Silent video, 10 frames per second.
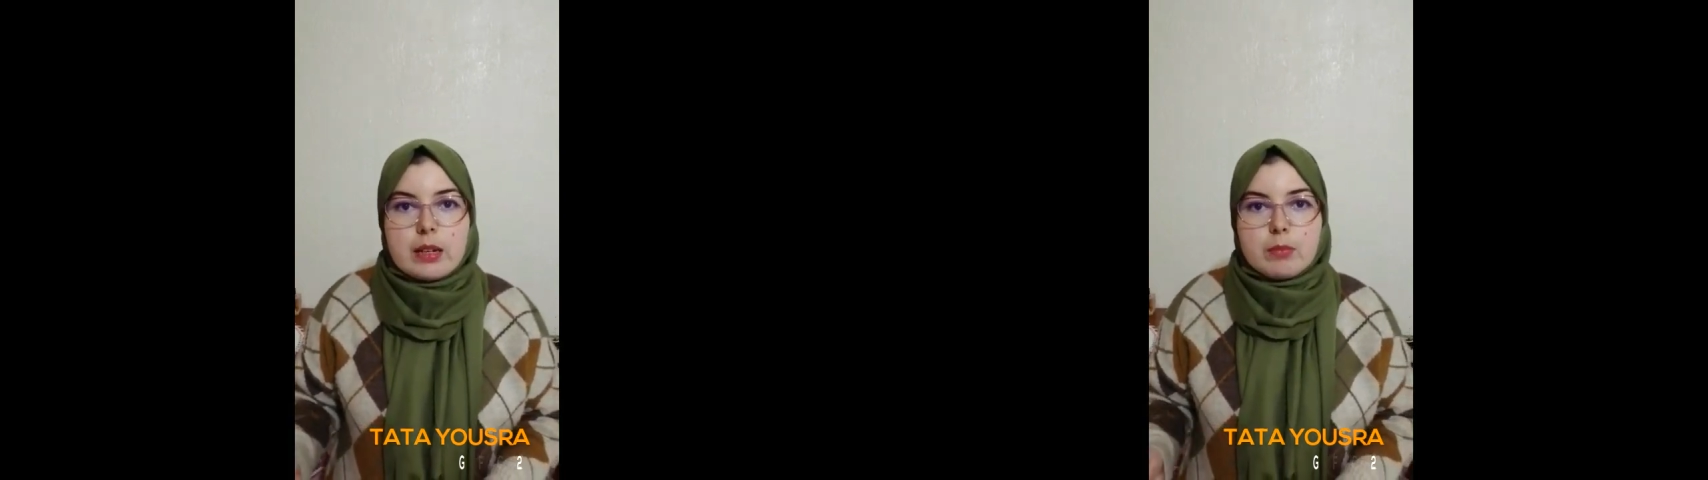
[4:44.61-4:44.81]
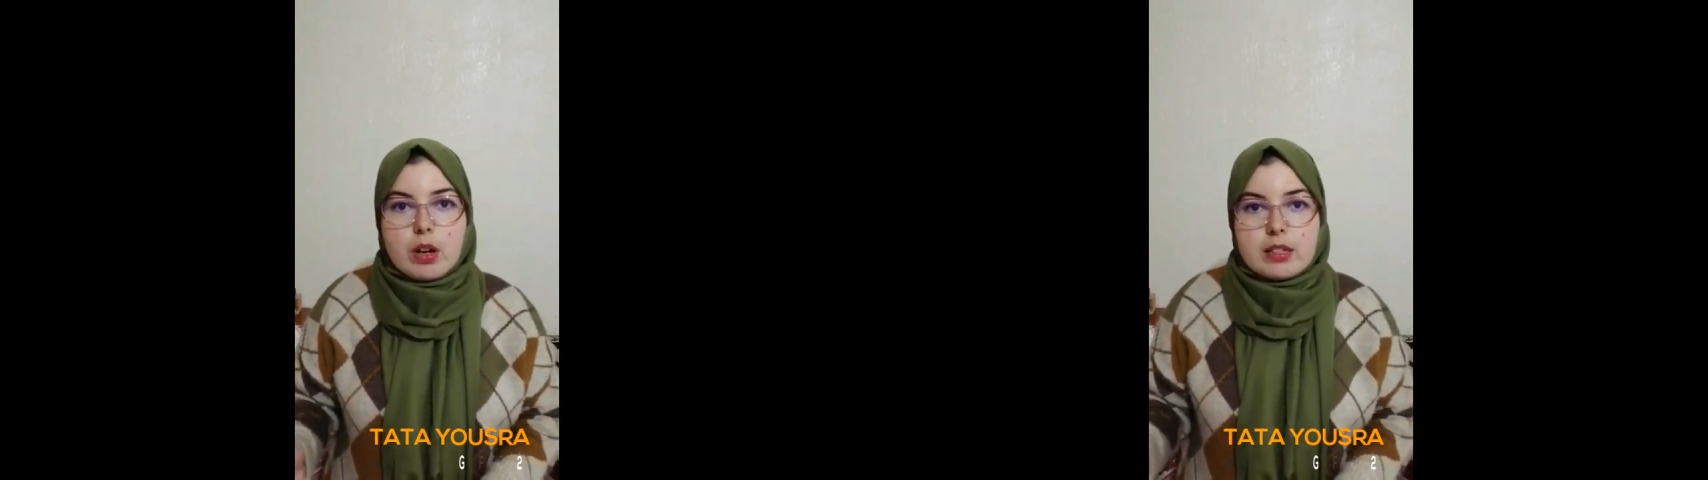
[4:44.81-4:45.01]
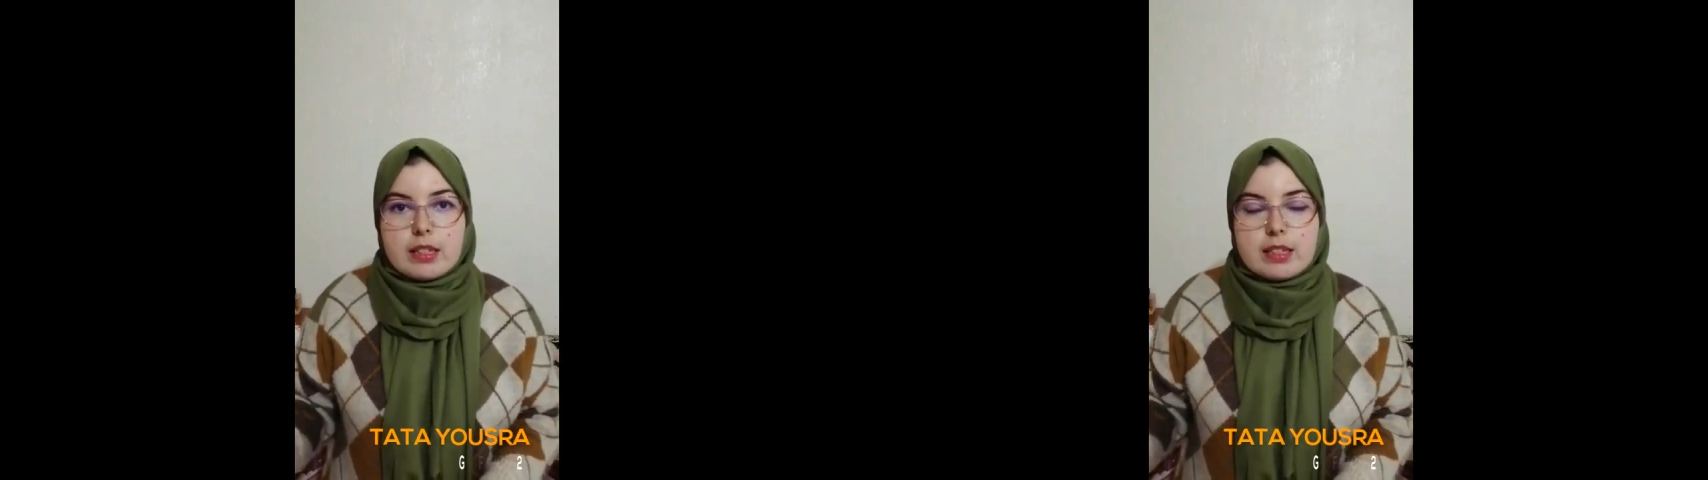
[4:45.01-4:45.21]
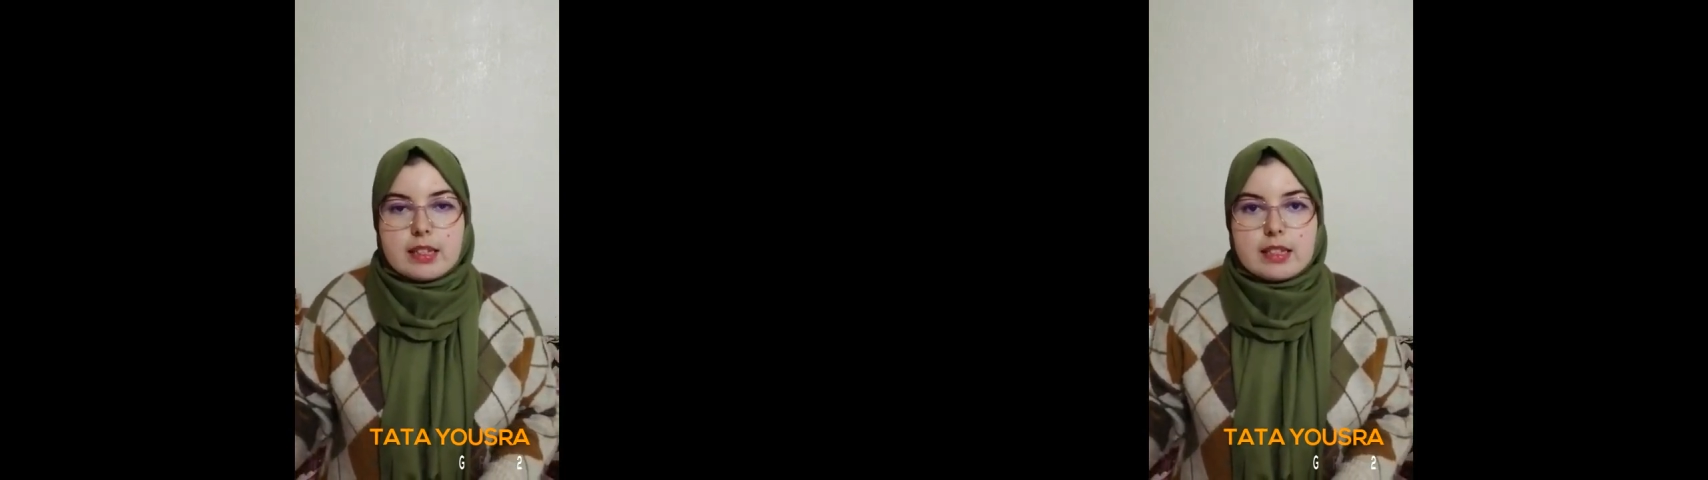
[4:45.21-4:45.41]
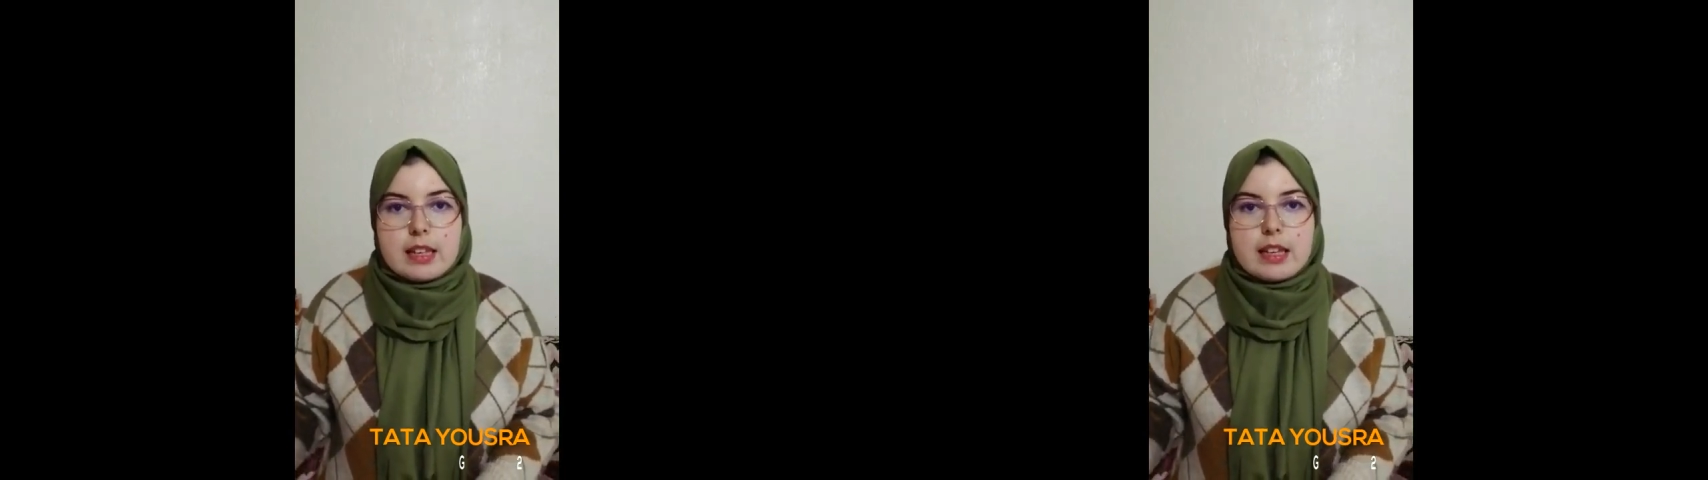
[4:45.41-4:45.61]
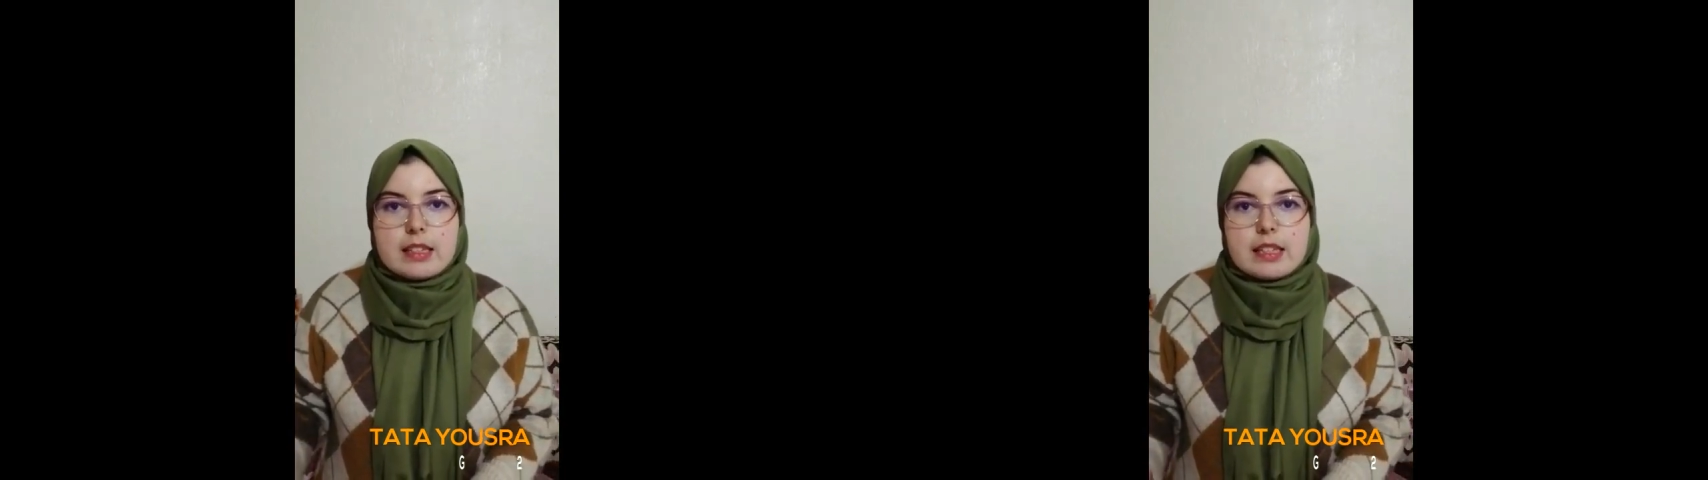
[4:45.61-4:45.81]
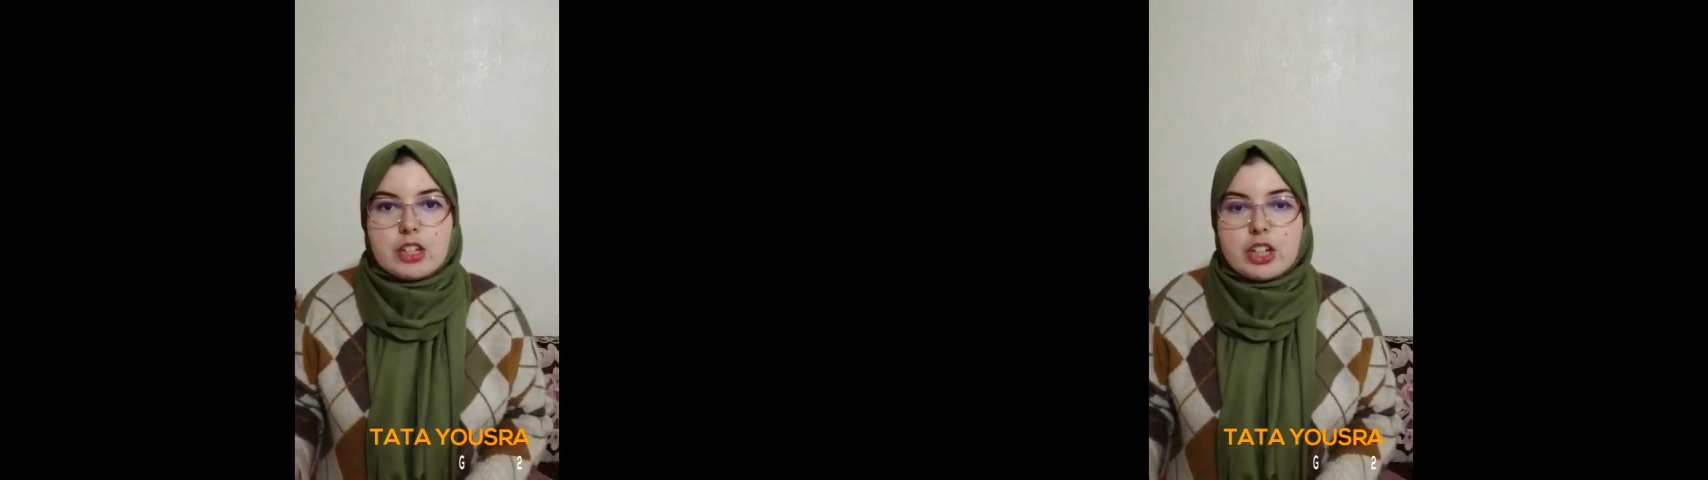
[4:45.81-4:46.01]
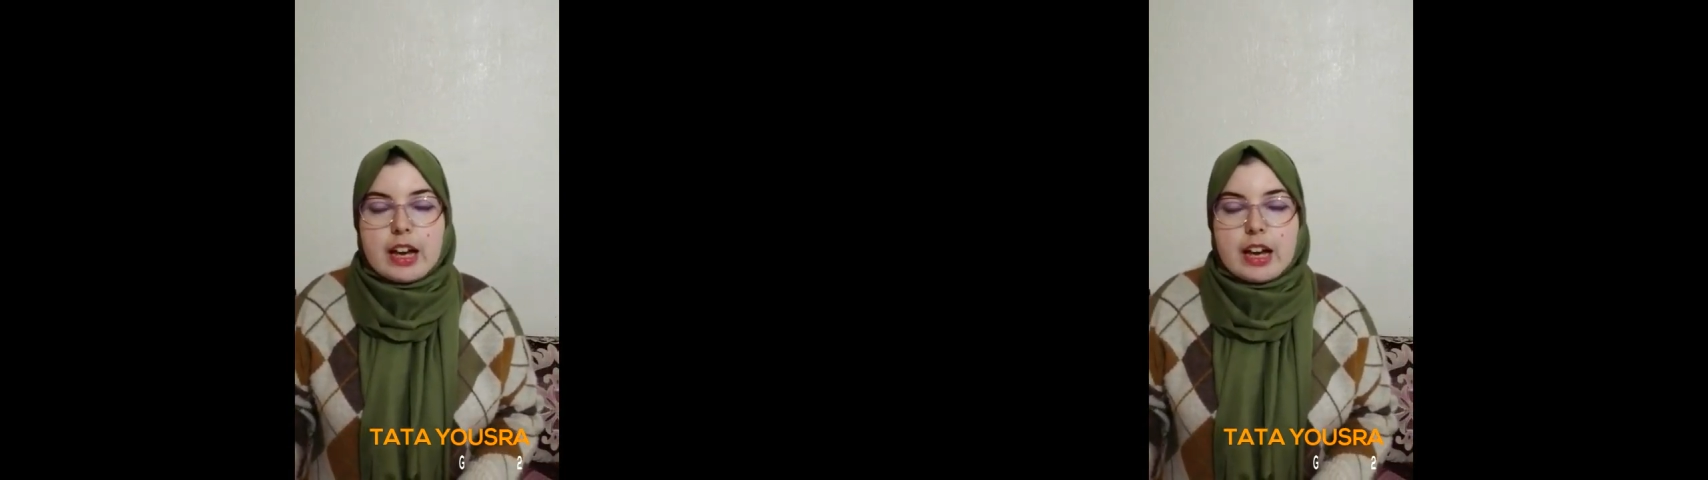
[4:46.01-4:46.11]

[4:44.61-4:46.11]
processes such